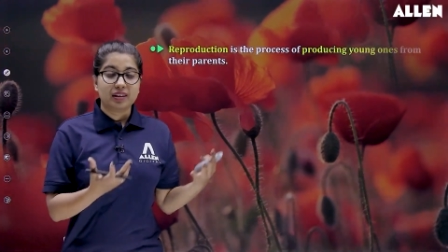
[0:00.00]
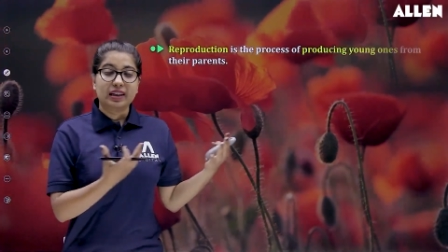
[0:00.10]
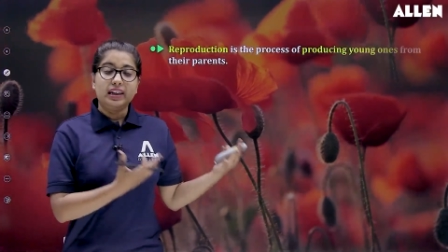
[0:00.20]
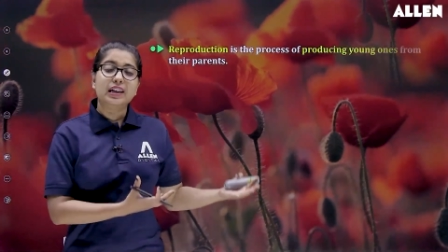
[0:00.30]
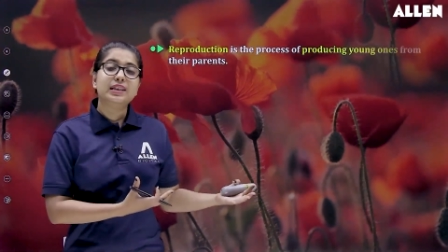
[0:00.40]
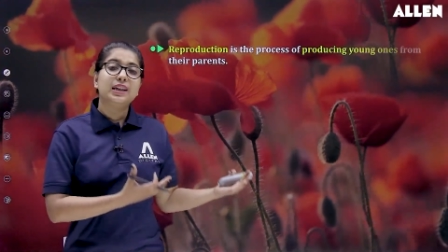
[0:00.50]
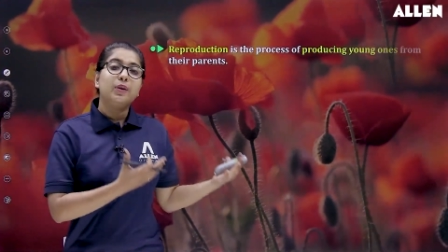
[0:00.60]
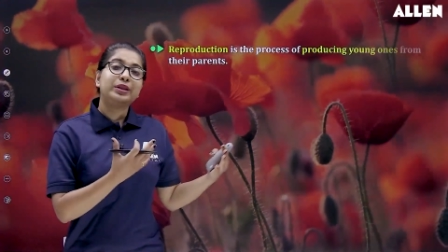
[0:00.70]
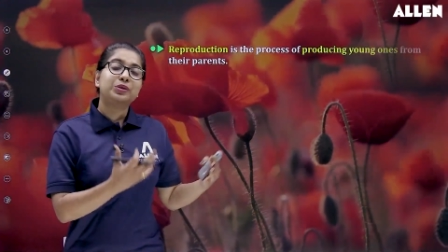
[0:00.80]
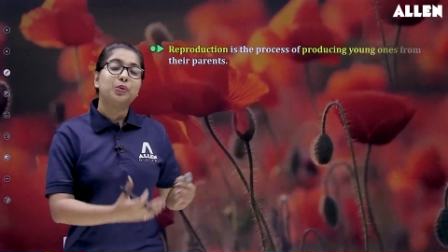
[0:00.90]
The kittens are
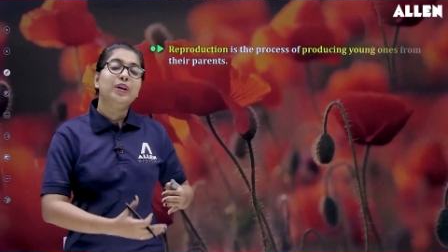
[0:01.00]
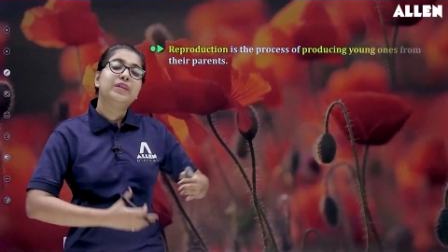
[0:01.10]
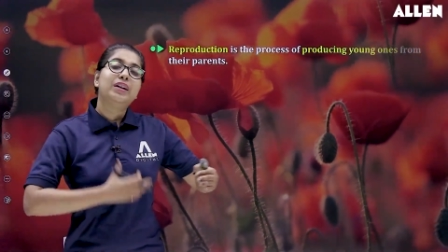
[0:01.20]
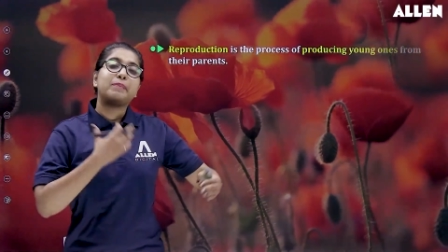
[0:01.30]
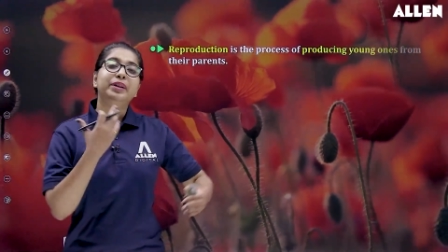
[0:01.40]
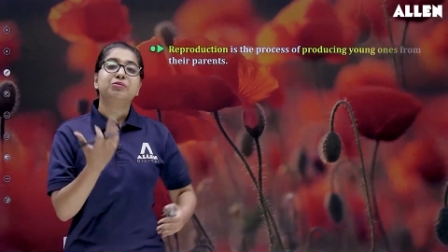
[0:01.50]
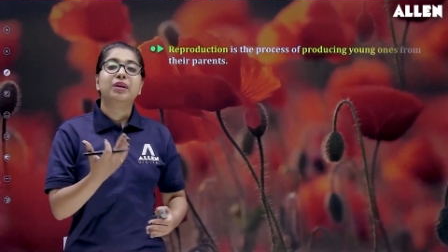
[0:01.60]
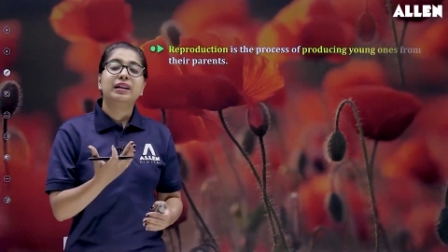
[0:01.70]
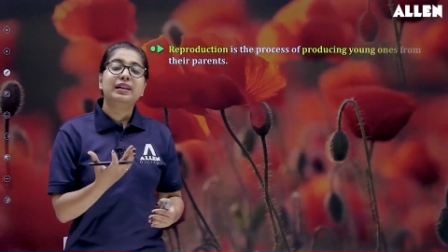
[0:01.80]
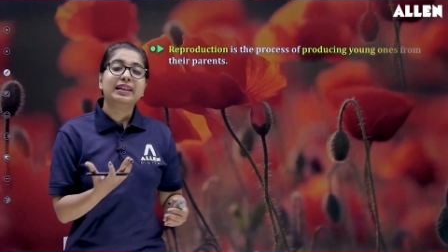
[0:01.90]
going to grow and develop into
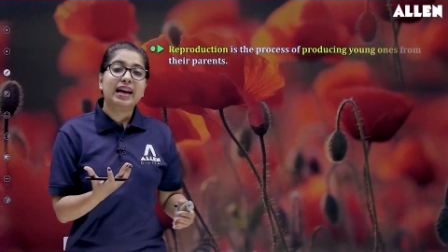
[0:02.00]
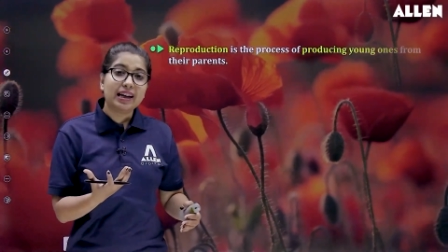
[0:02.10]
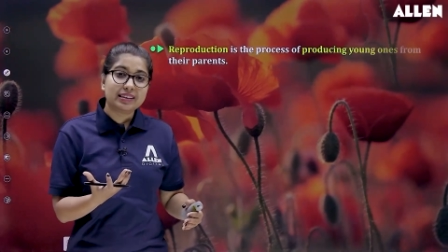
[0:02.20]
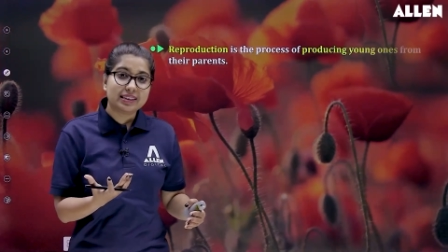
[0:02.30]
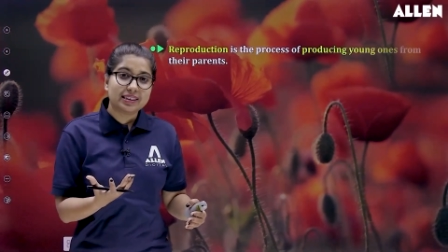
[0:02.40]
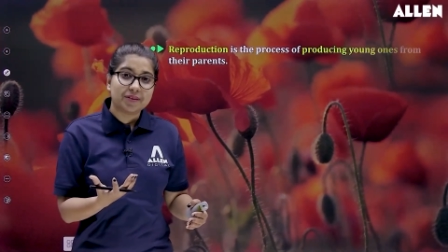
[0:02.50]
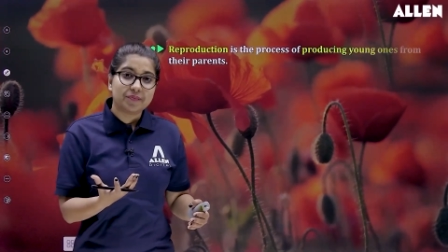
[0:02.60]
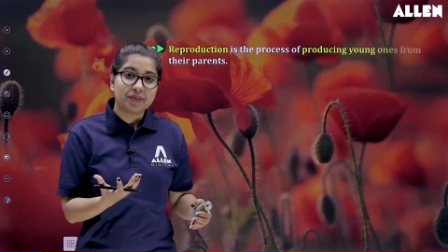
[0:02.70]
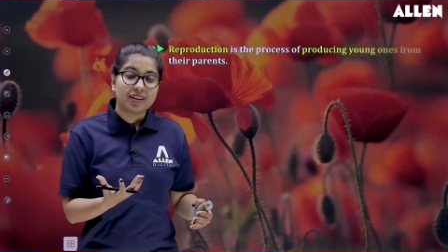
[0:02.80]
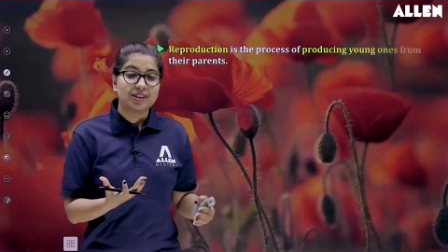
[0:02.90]
adult cats.
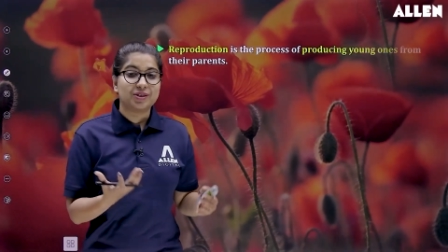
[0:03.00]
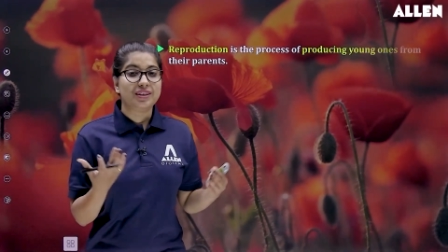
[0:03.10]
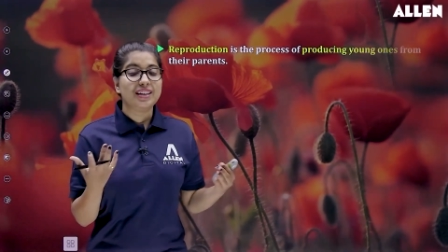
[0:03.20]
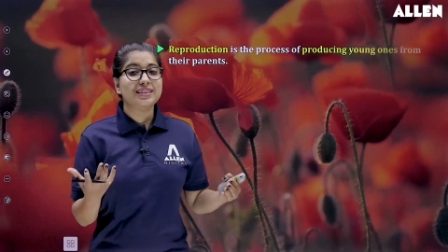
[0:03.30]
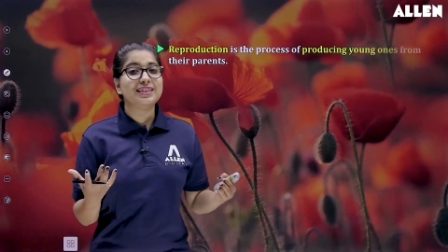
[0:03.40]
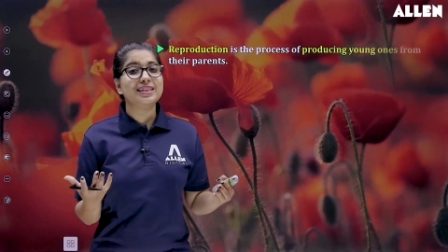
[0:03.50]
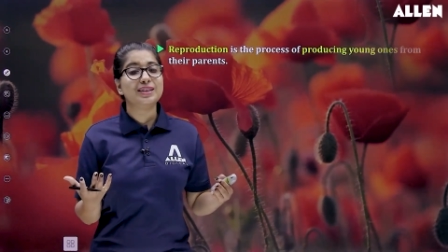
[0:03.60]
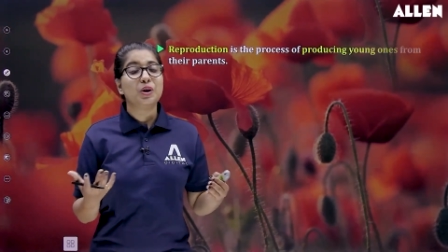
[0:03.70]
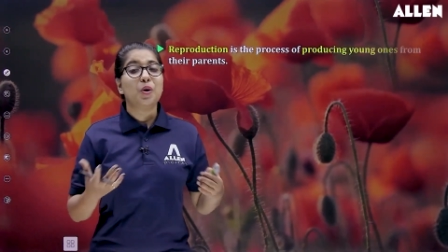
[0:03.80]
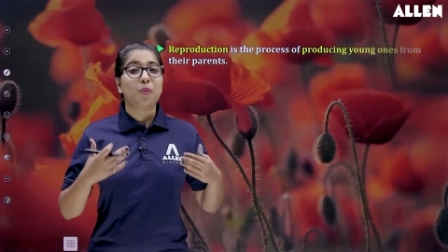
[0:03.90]
So this
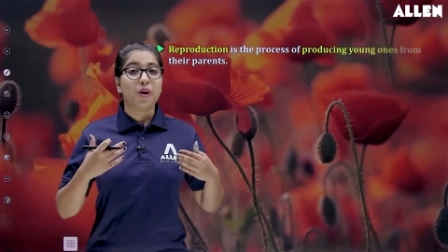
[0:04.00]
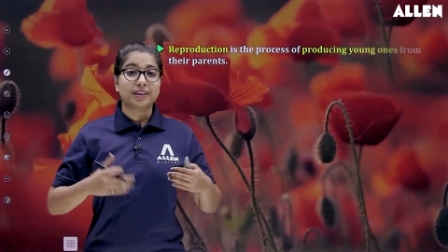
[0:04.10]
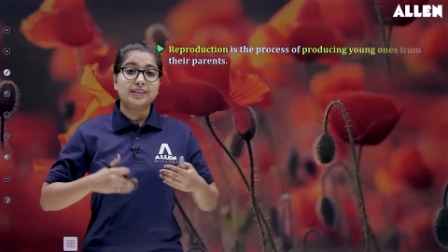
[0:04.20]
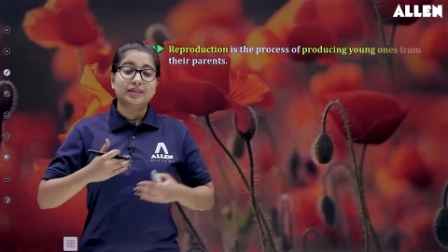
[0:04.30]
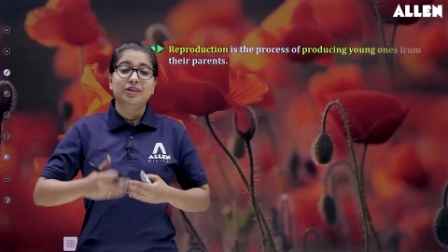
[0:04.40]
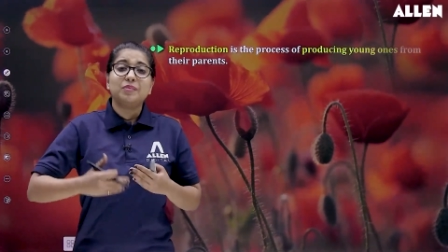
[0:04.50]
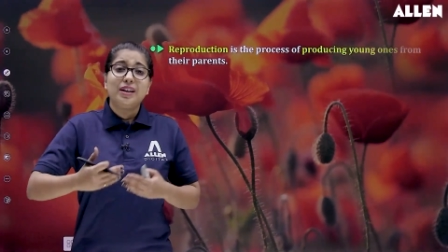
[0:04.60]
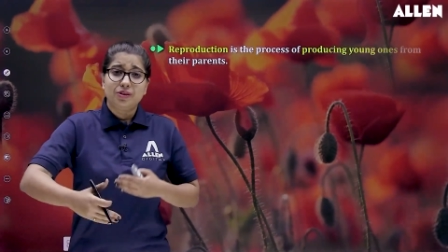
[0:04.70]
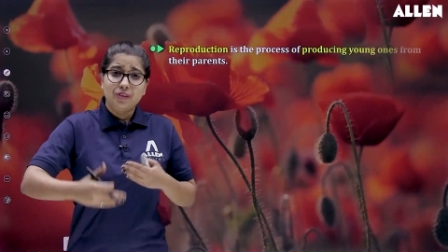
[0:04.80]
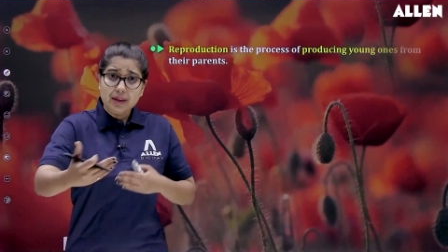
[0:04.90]
is what is termed
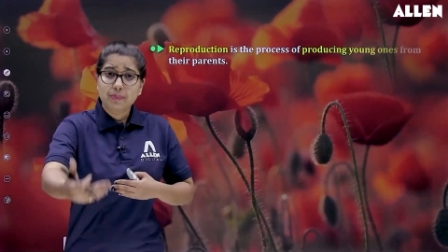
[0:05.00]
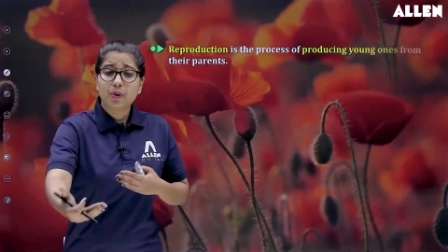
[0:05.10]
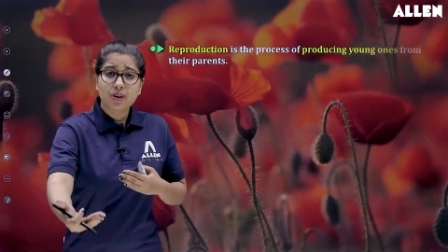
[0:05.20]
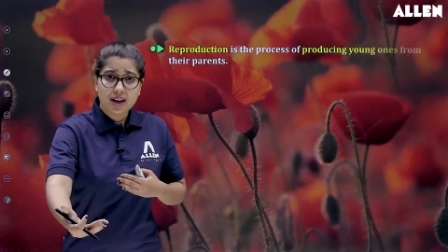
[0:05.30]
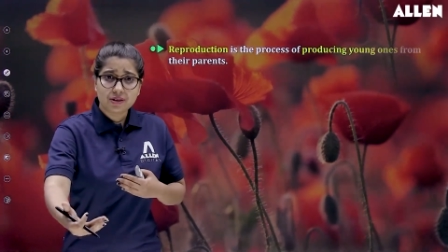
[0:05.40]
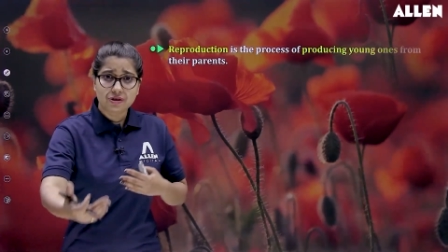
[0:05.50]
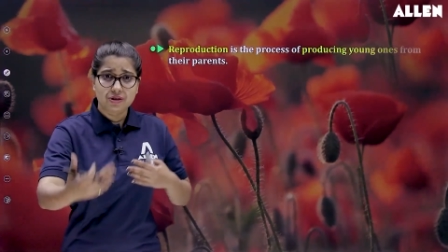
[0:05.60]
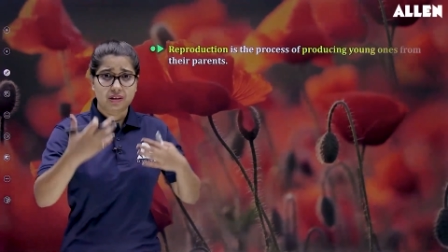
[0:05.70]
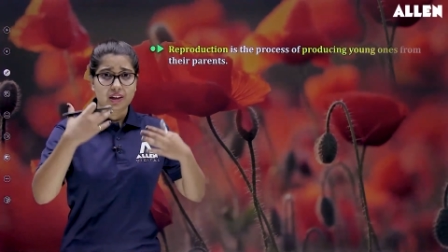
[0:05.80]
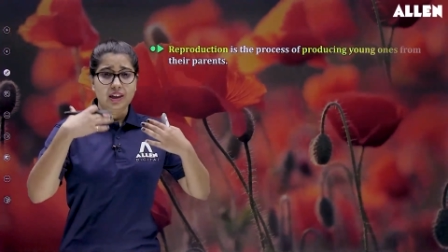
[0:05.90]
as
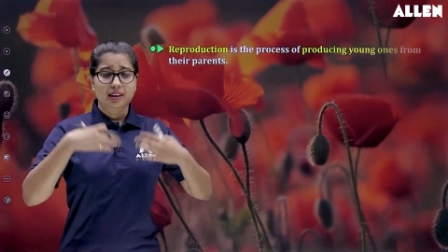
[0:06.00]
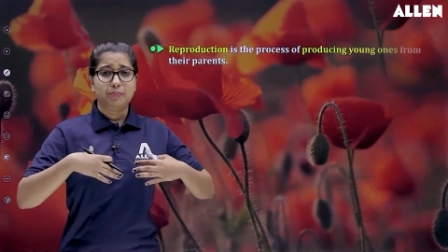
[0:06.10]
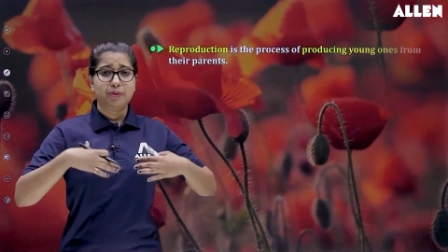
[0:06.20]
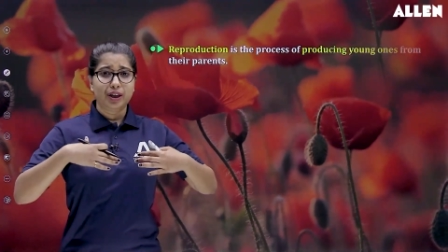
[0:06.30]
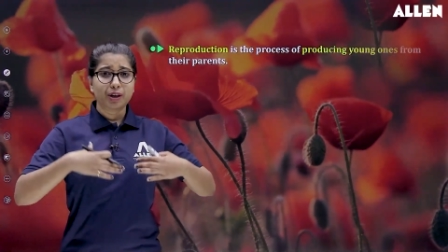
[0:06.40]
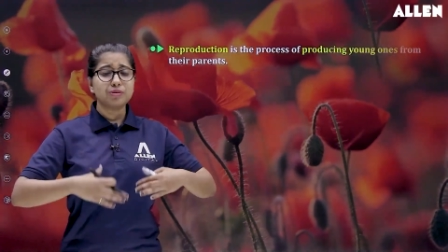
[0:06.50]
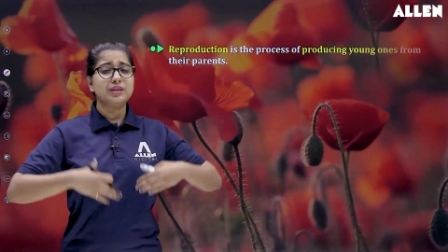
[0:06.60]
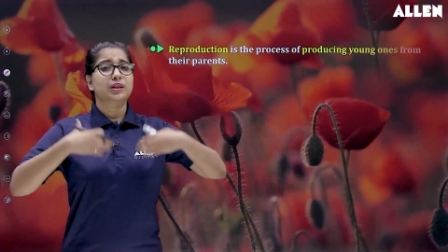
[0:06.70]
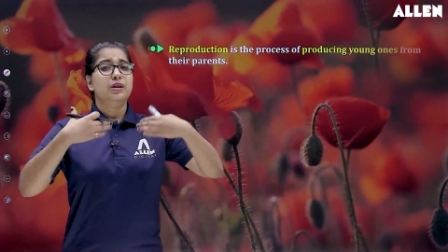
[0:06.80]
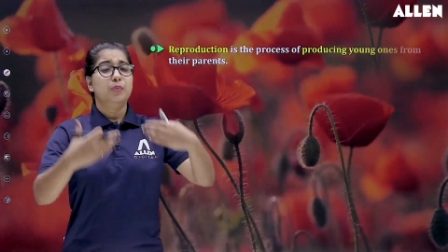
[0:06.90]
reproduction. They
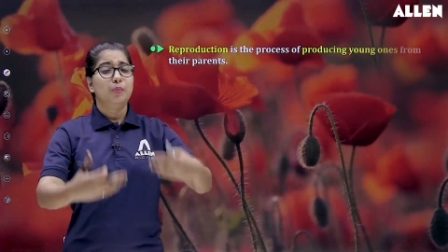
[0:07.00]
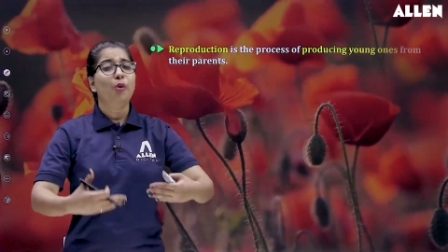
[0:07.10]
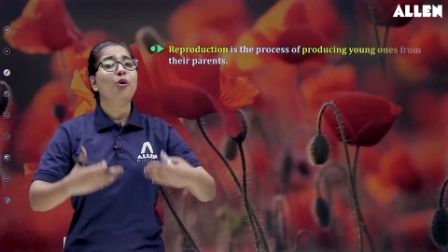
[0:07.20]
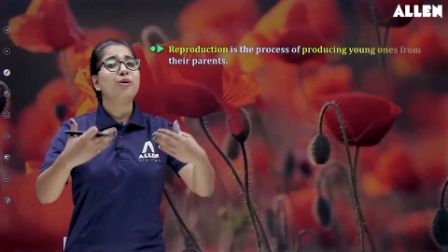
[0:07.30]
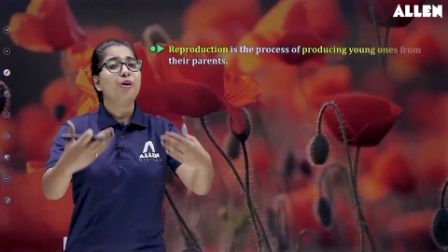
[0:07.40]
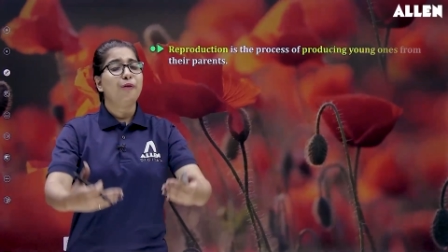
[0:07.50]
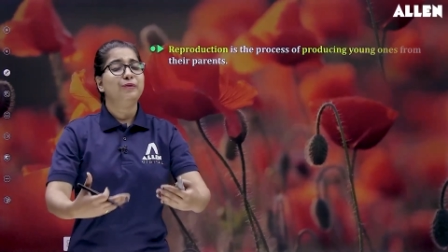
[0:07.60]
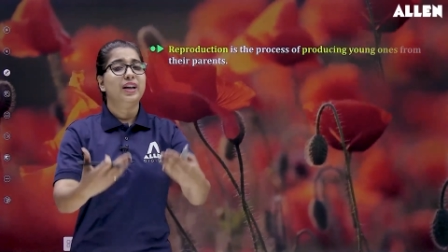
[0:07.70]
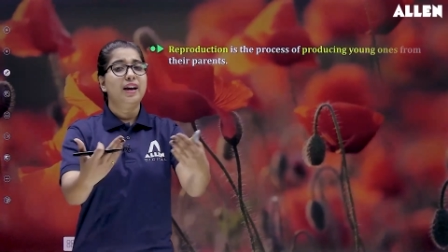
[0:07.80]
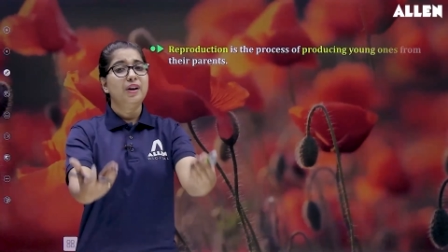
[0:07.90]
produced more
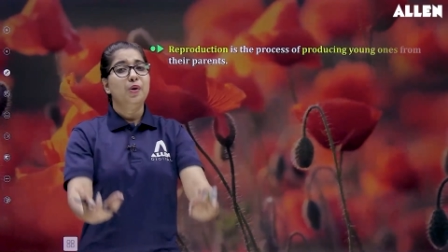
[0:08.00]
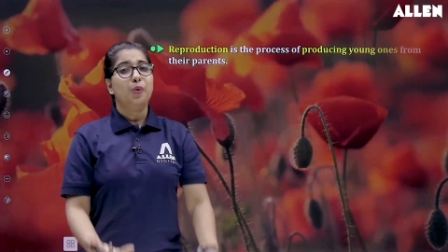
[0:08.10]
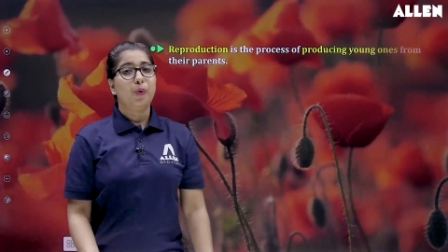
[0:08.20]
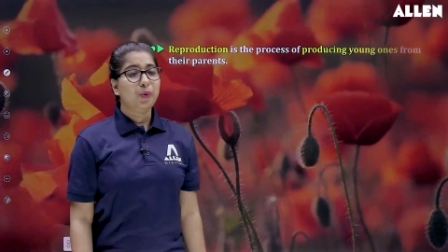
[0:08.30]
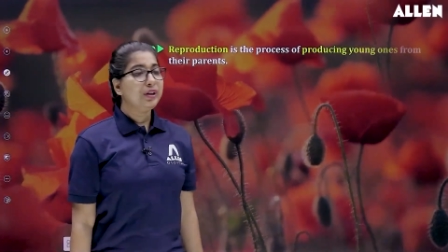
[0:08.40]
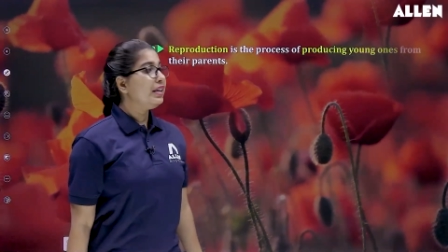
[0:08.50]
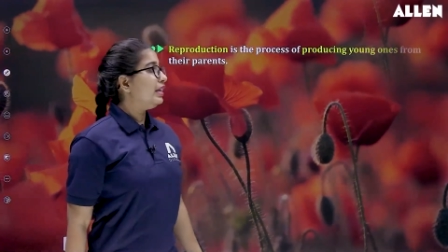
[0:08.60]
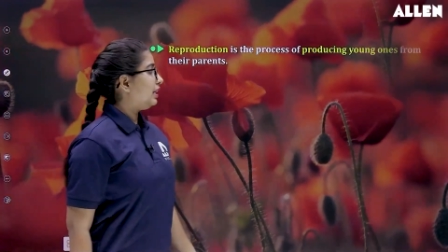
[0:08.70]
of their own